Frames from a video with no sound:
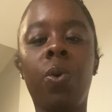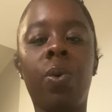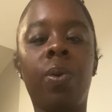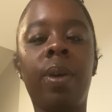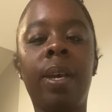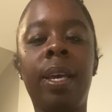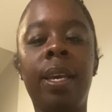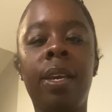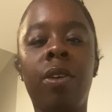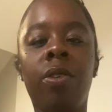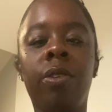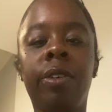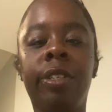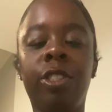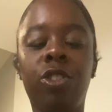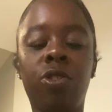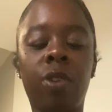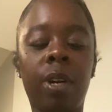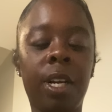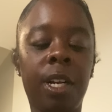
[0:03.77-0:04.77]
hey y'all it's
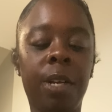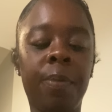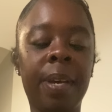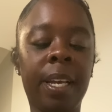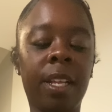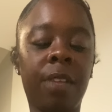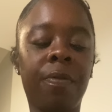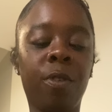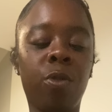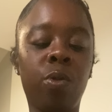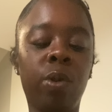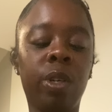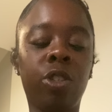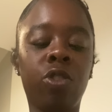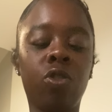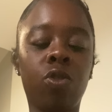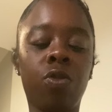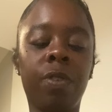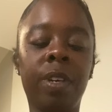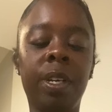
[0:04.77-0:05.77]
trinity back a quick
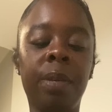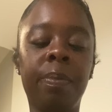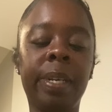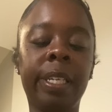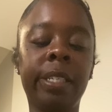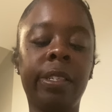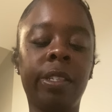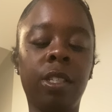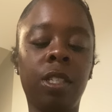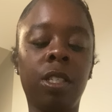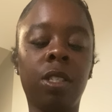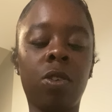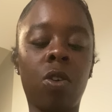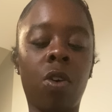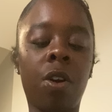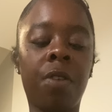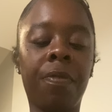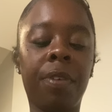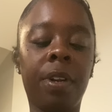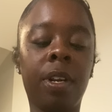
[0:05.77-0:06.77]
kitchen read messages
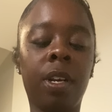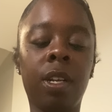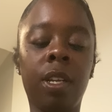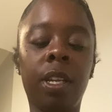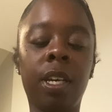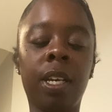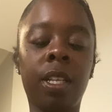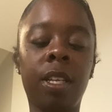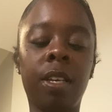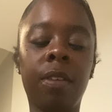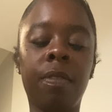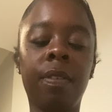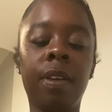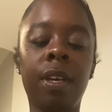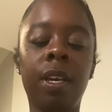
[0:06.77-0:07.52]
are for the collective